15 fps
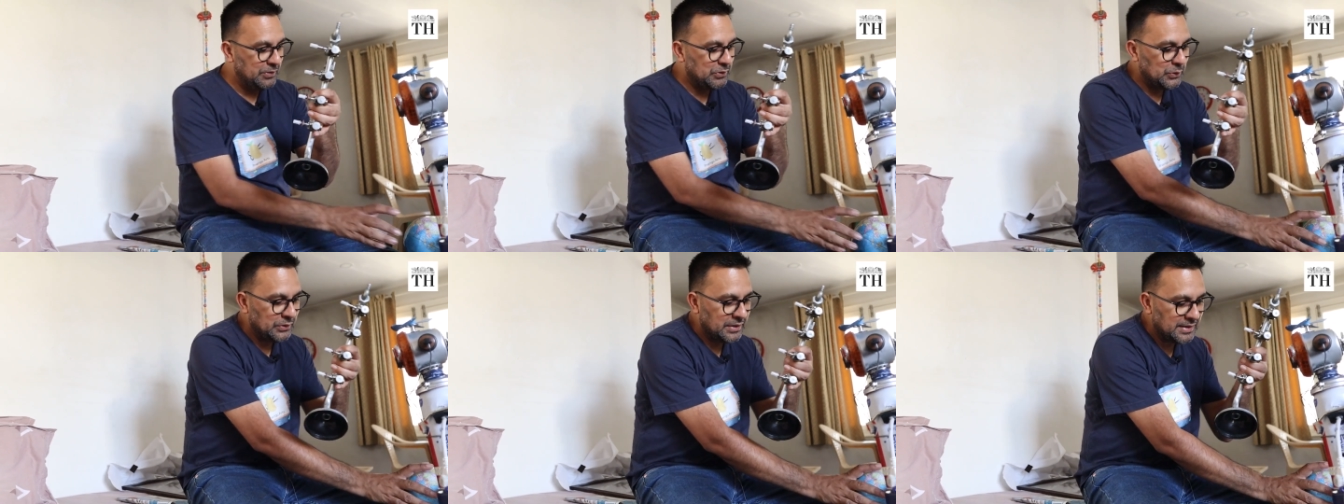
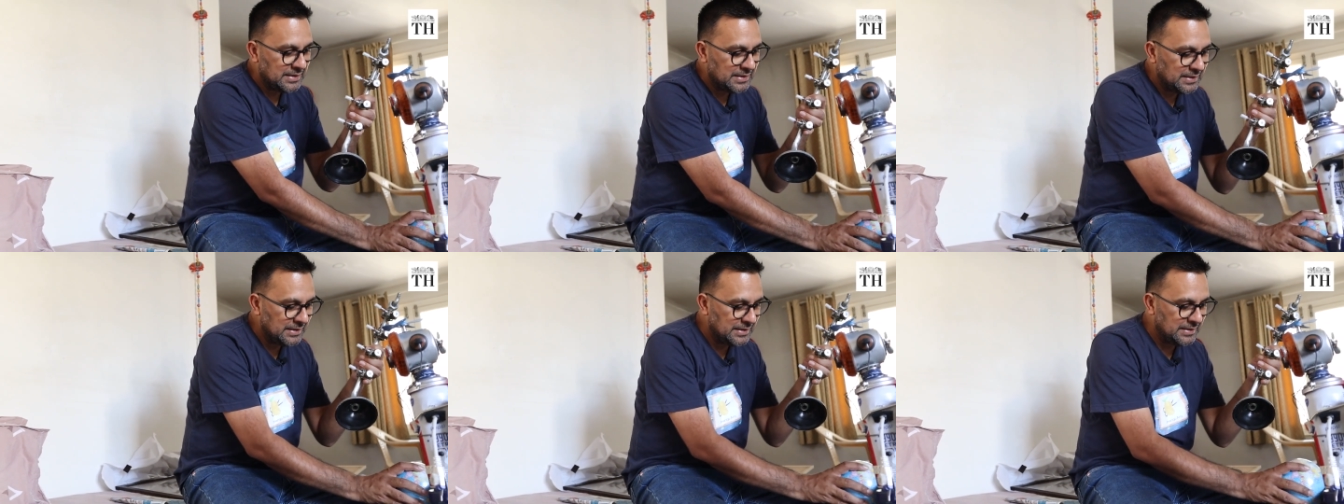So
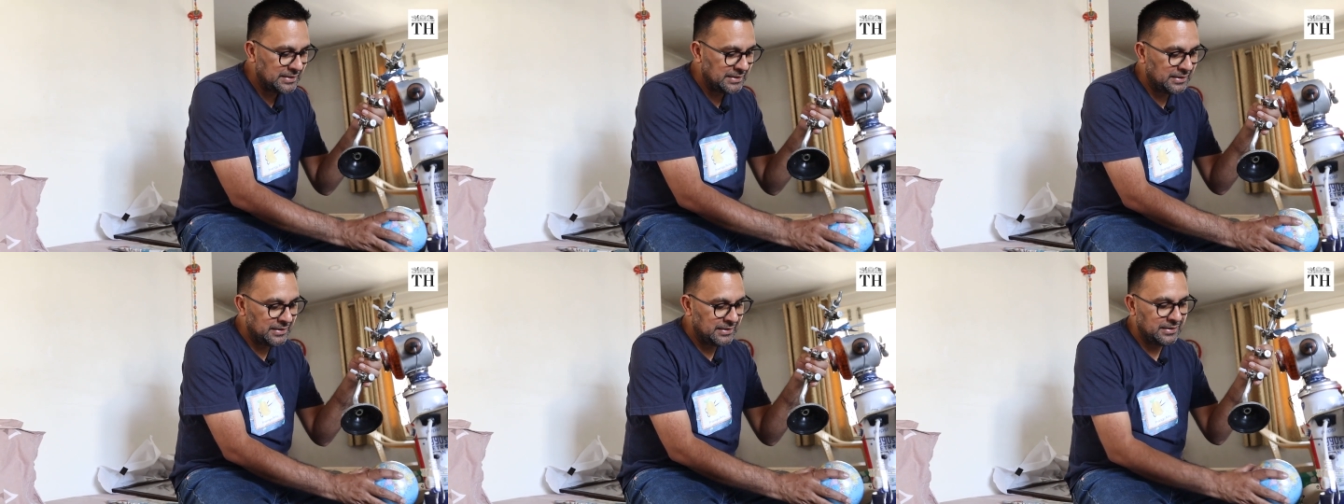this is
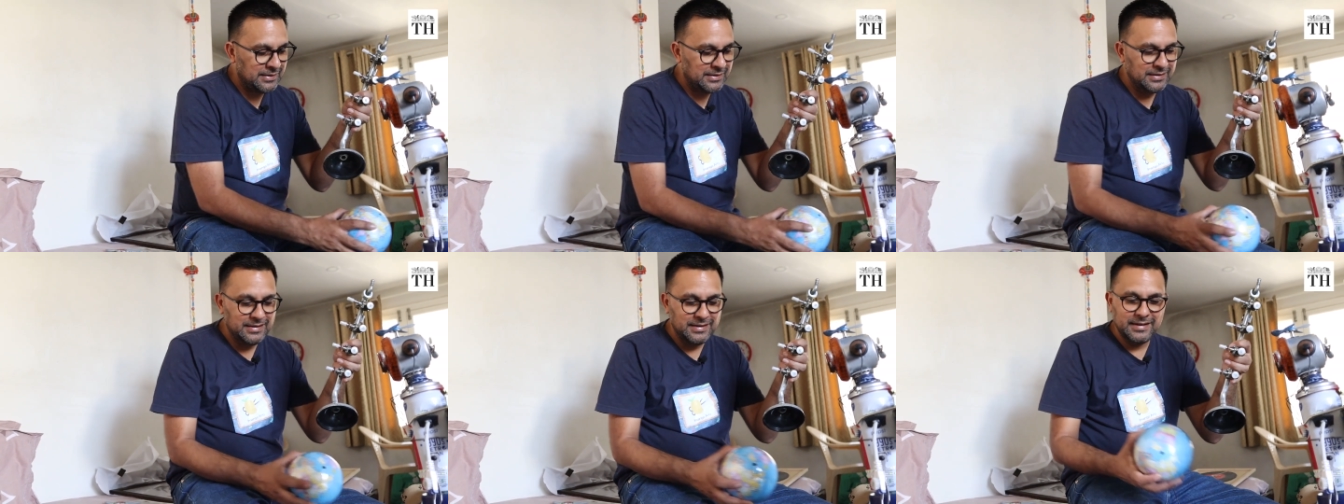
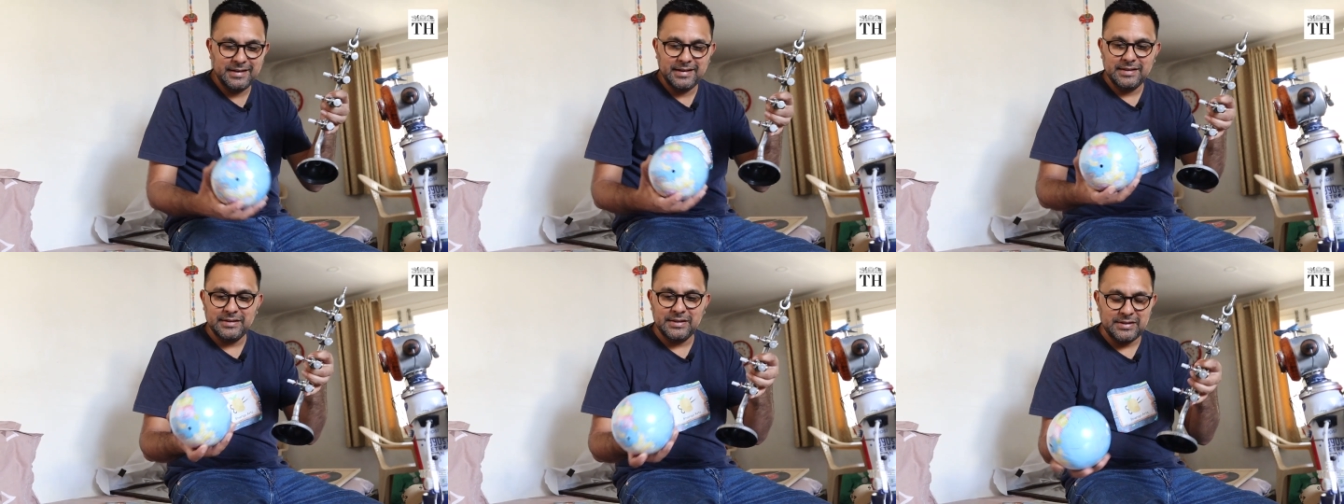
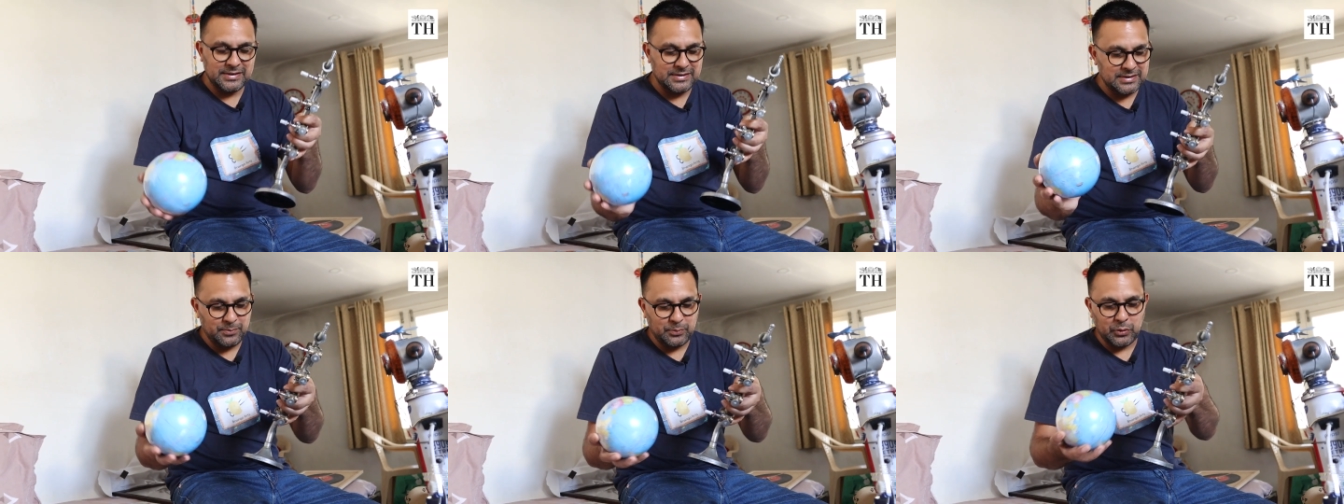
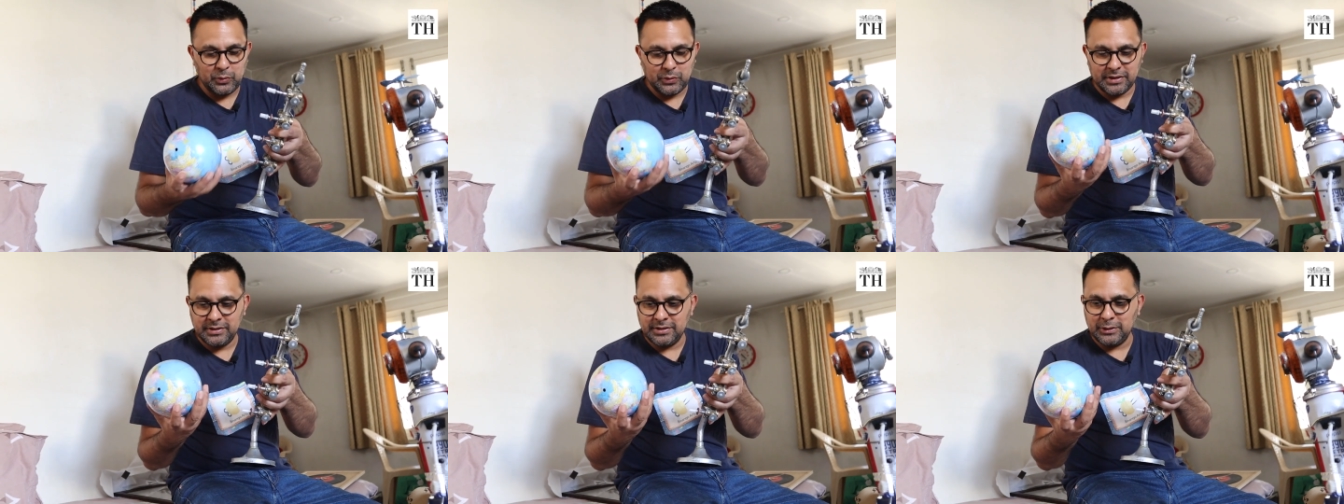a
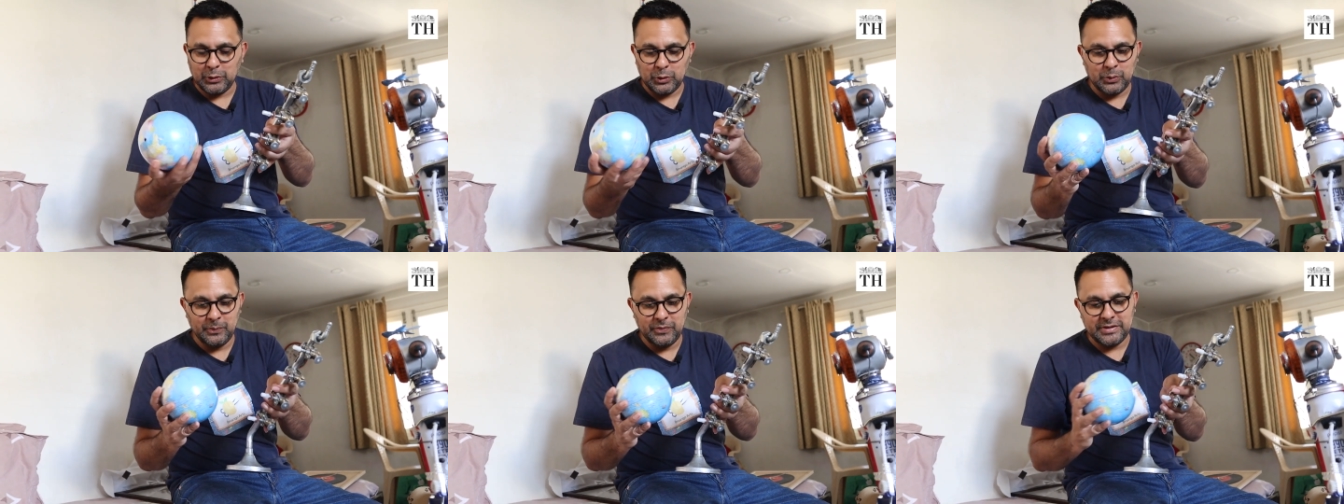broken
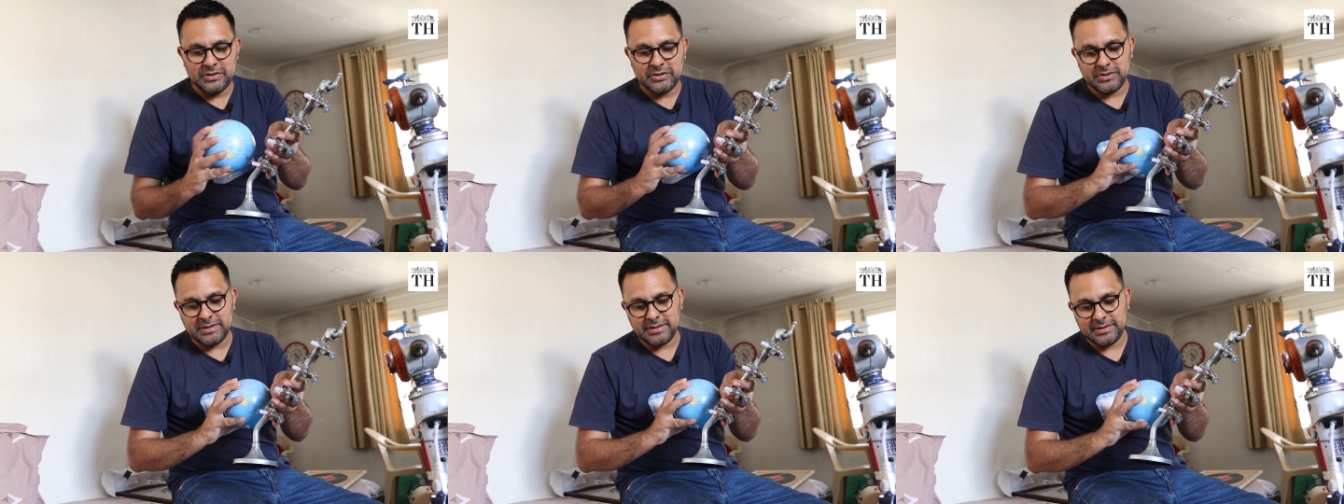globe
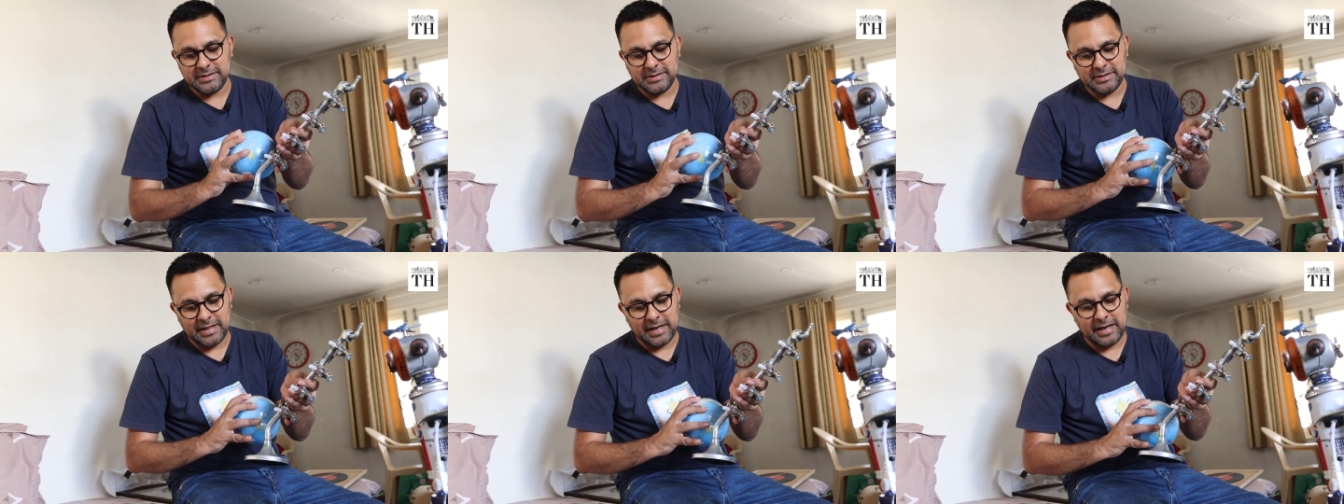which
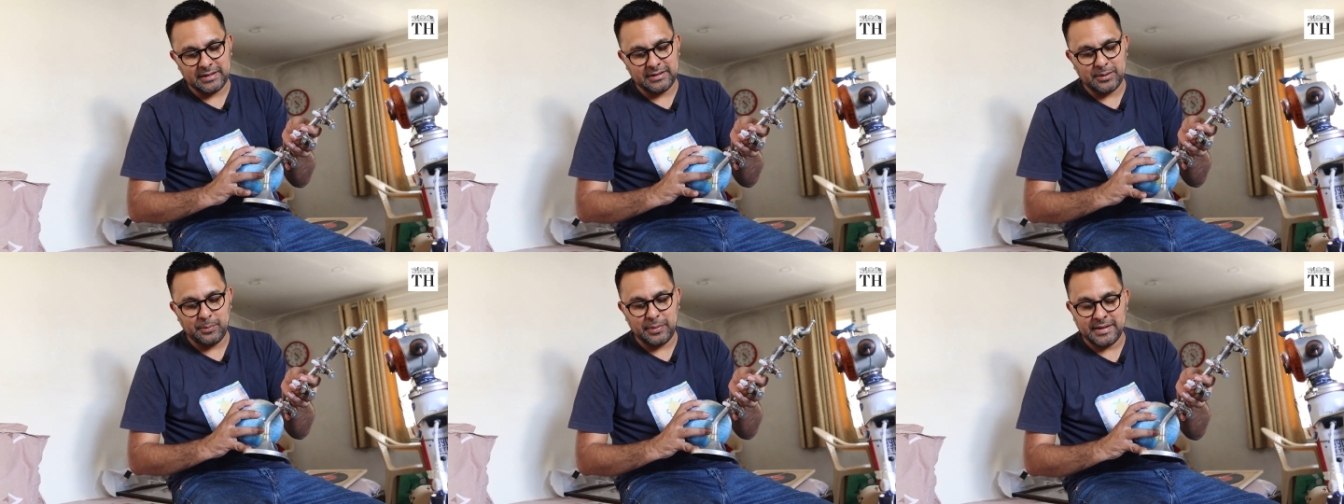
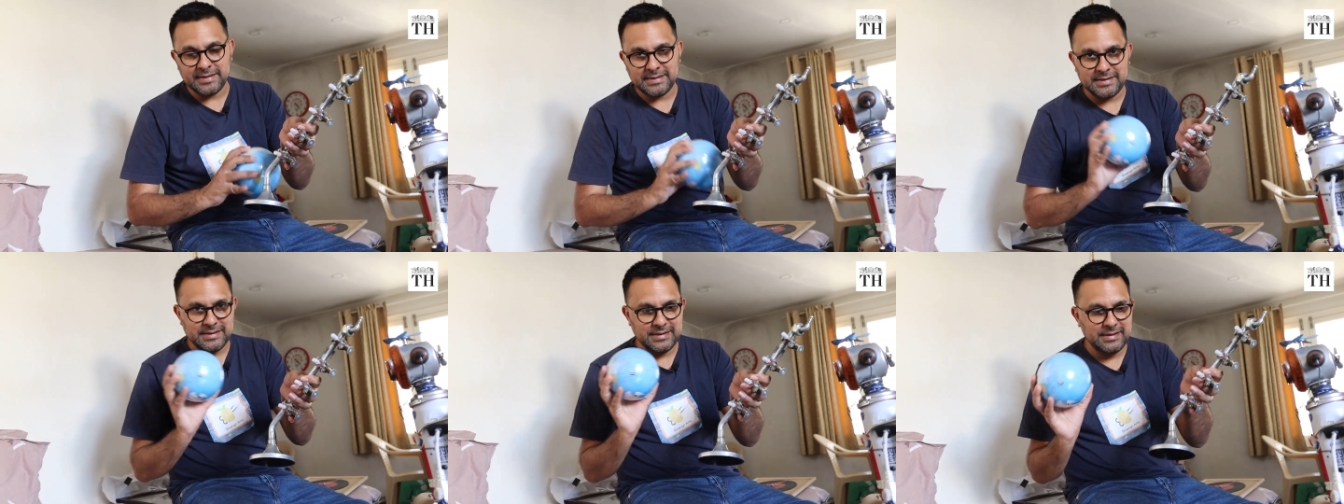had the
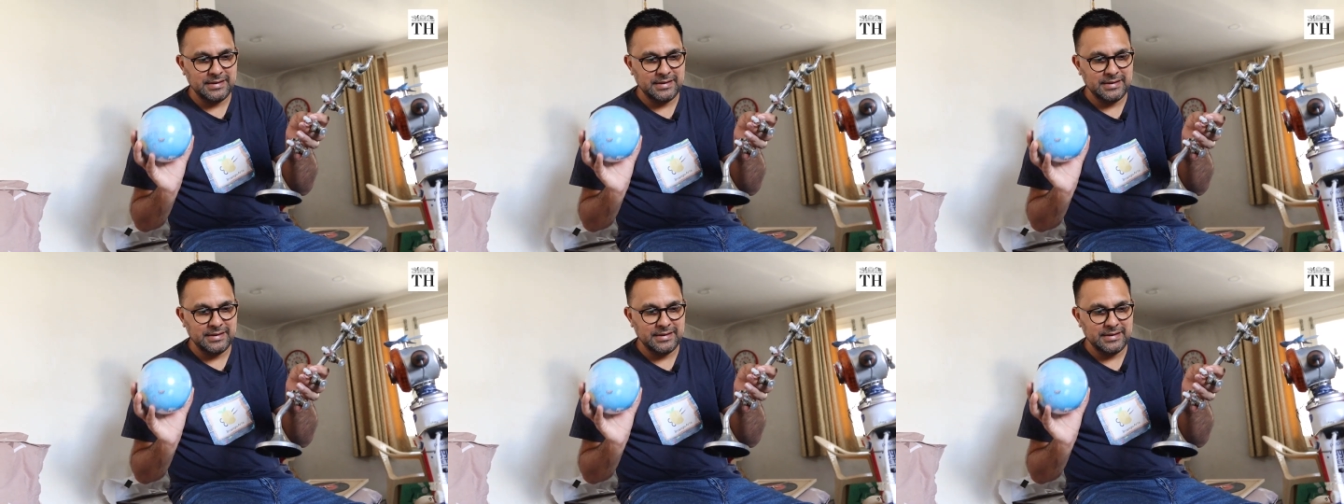base.